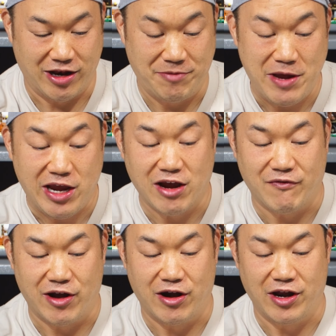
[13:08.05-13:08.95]
And speaking
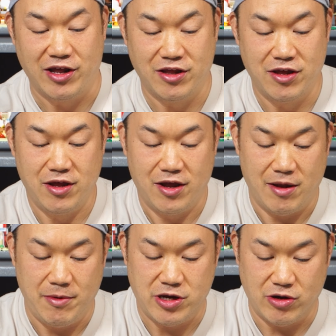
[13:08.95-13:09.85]
of underneath,
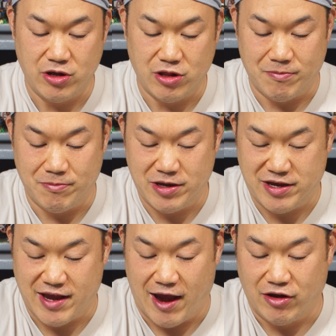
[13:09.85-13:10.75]
let me show you the
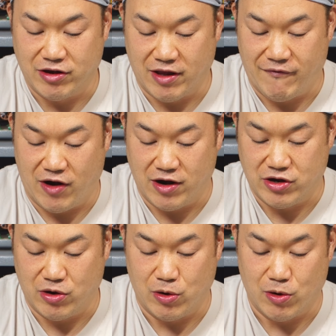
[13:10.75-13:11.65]
missiles, because I forgot to
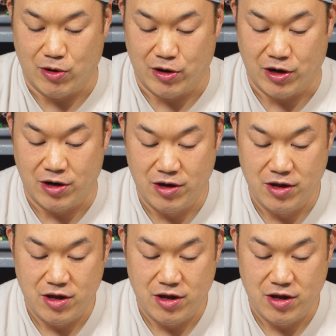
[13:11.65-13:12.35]
show you earlier.